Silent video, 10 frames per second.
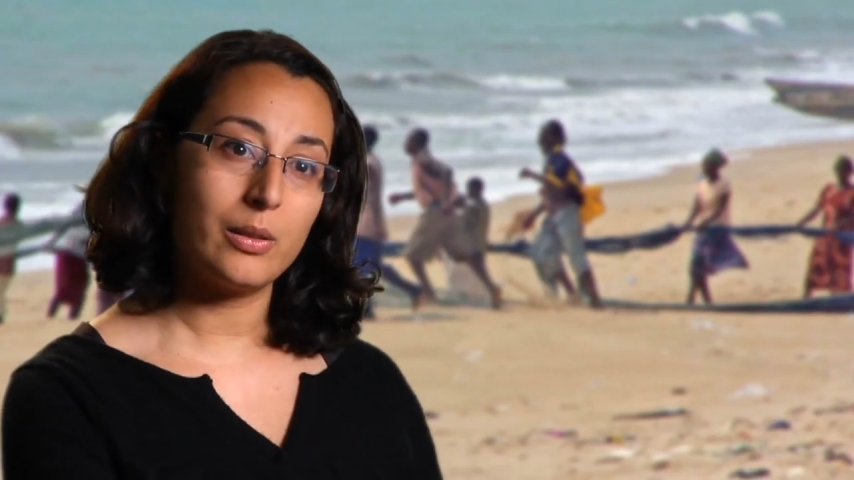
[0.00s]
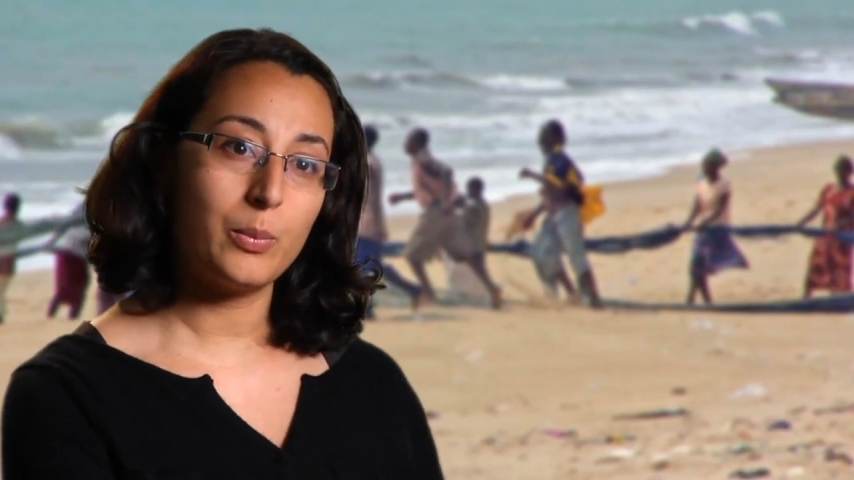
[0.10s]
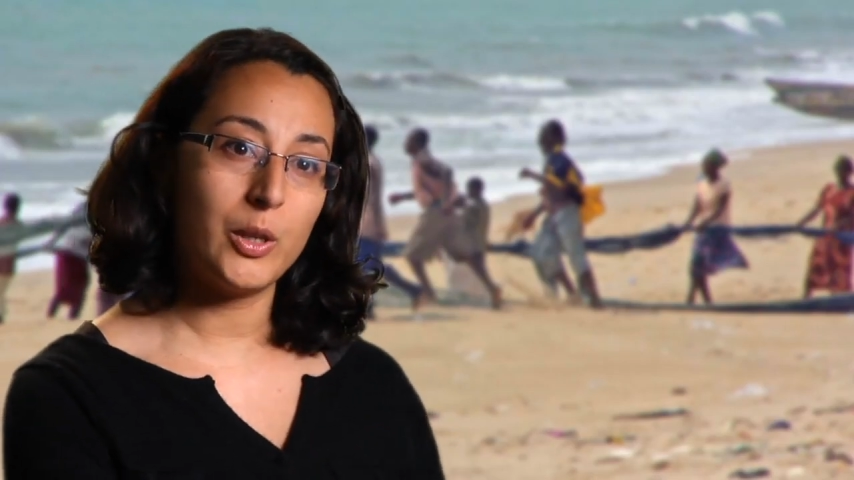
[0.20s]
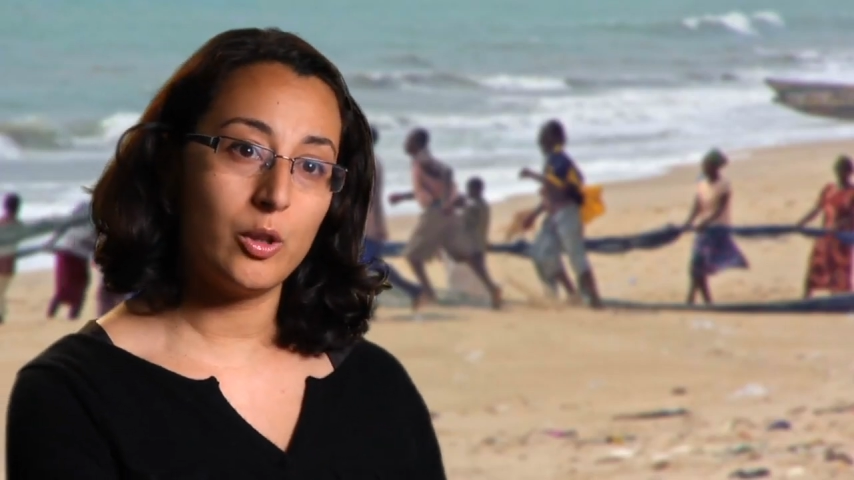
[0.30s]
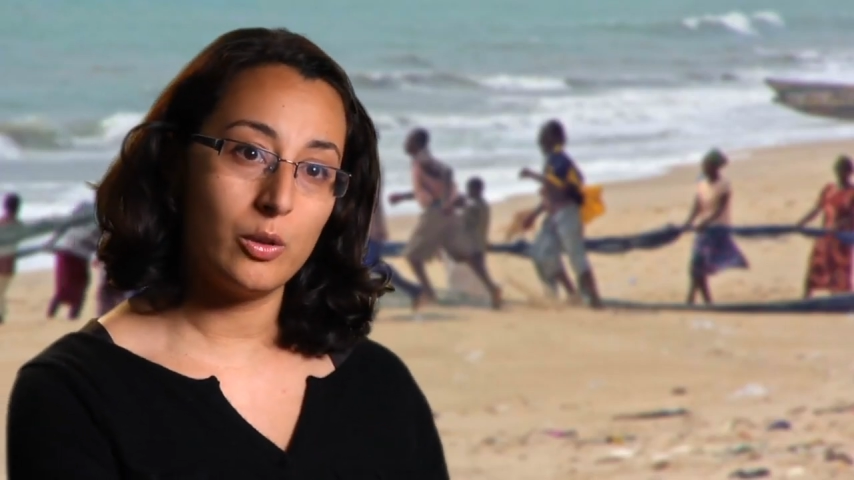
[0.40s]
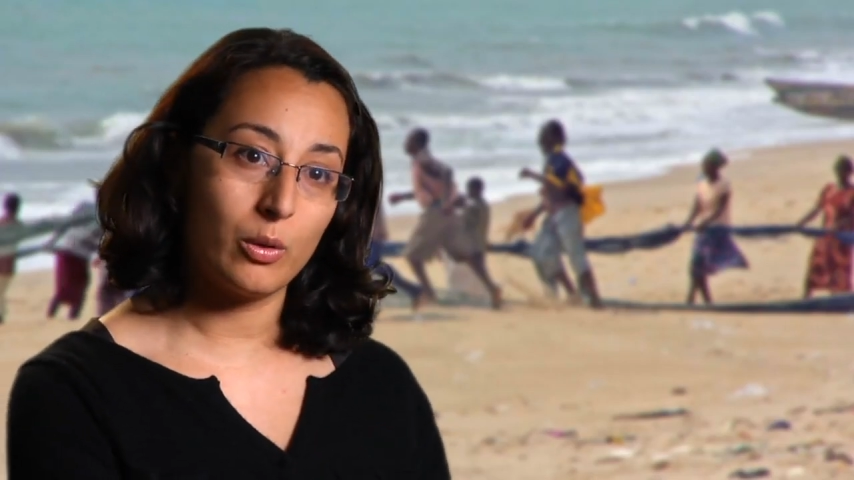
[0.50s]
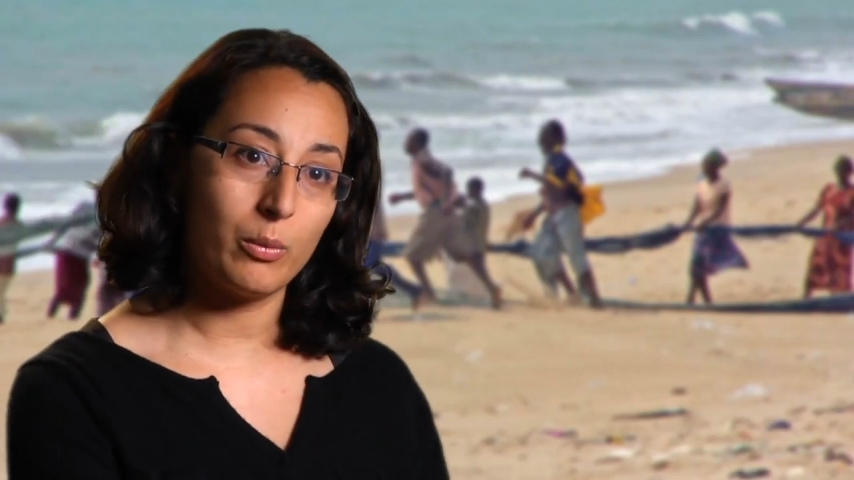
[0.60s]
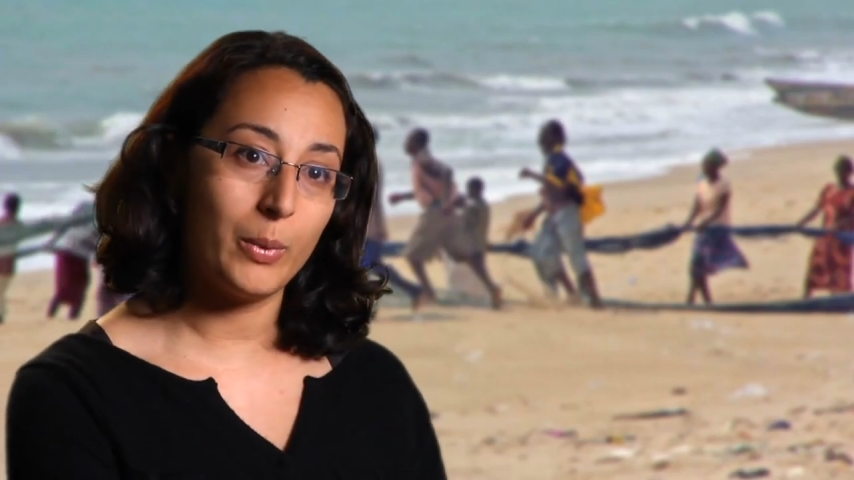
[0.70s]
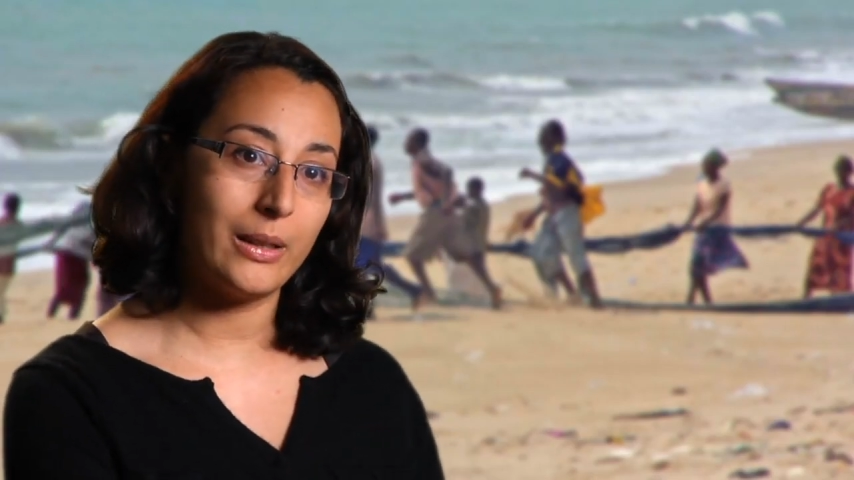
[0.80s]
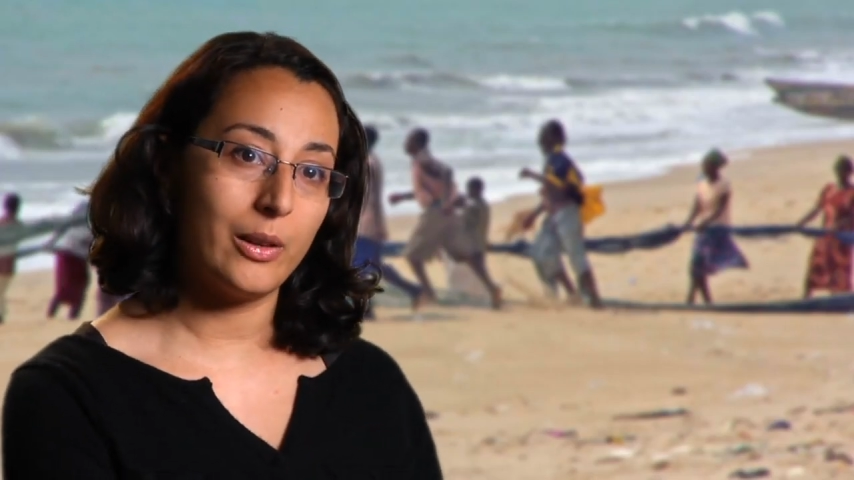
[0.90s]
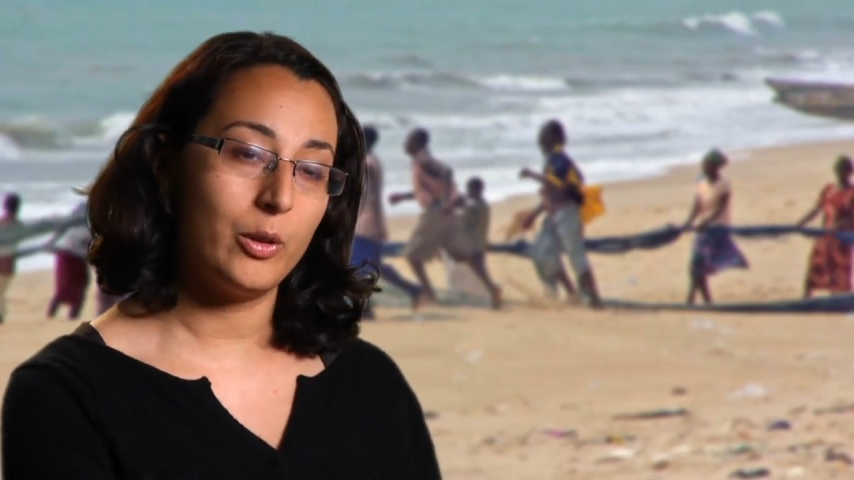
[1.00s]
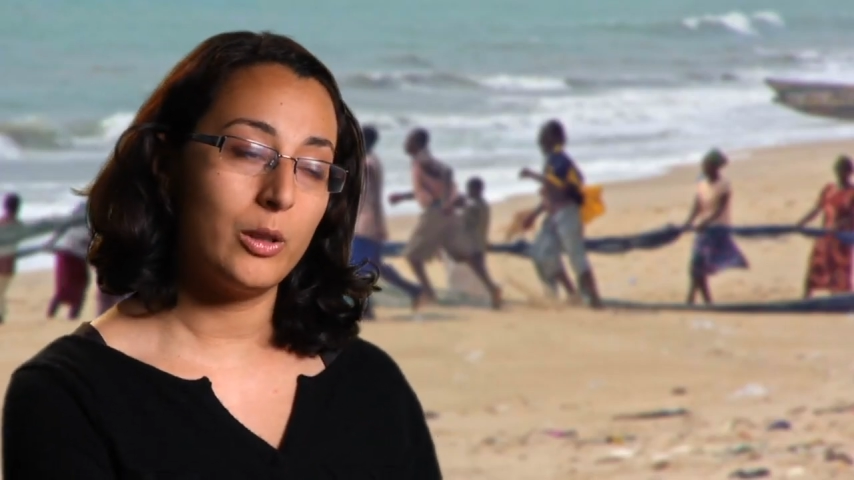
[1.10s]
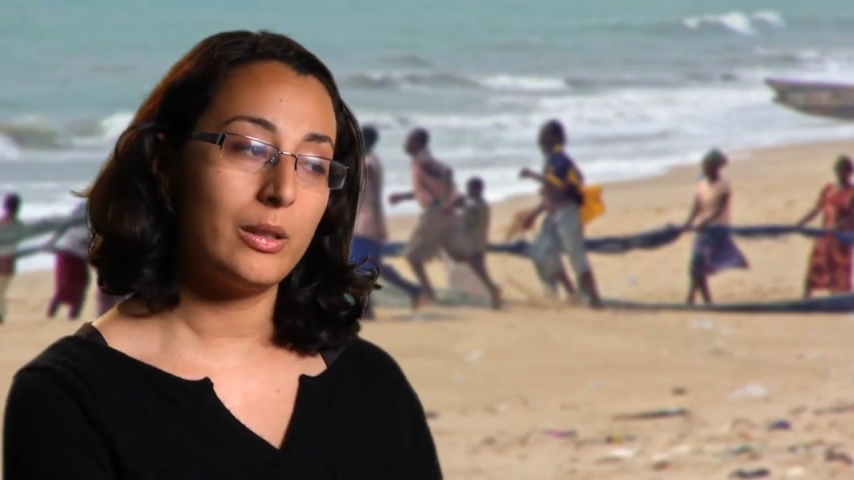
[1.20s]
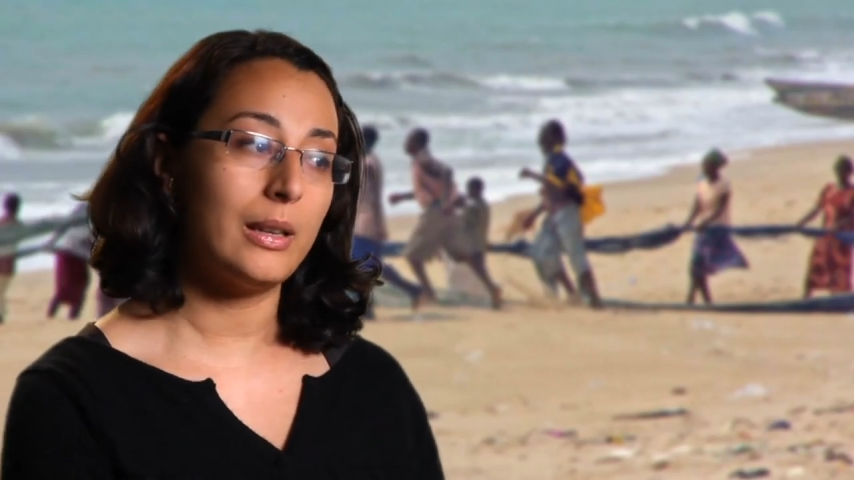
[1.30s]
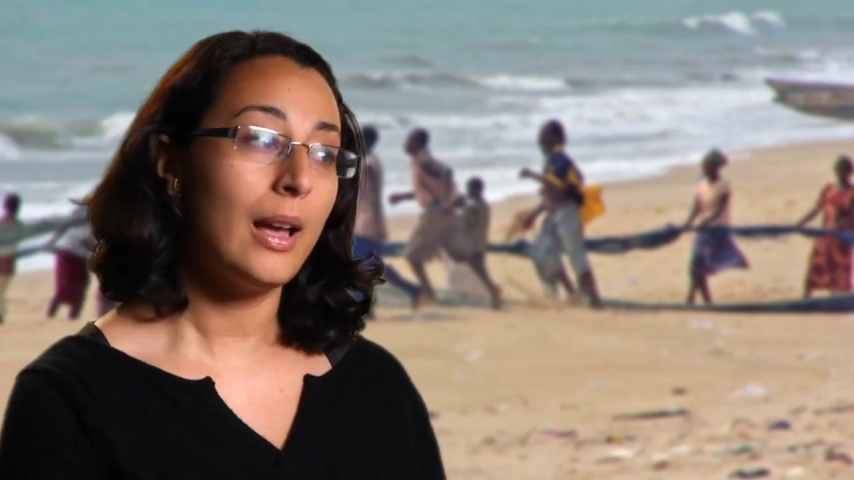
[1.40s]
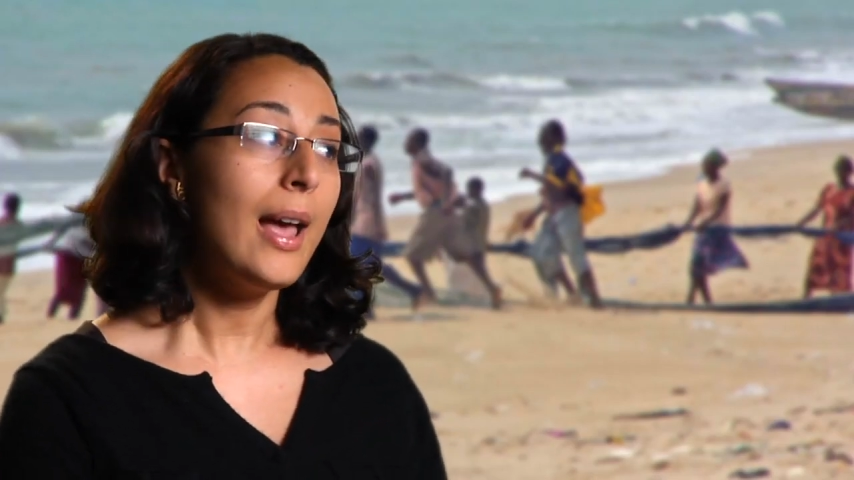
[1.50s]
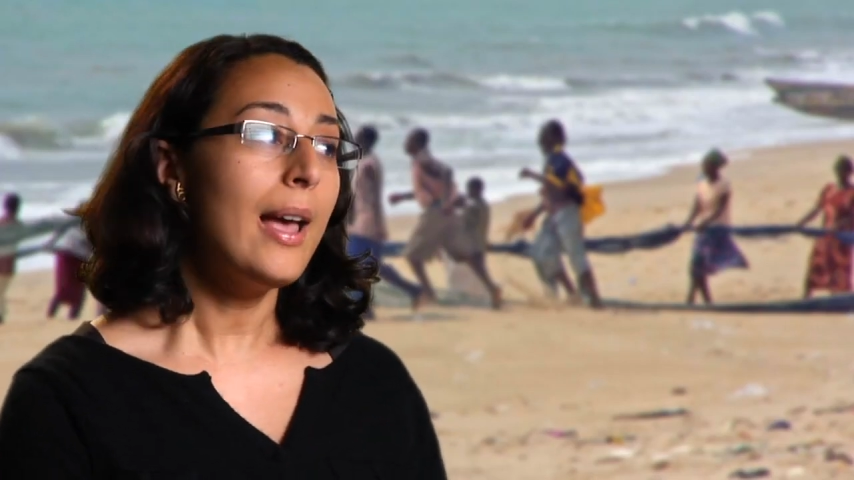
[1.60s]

species or the biodiversity.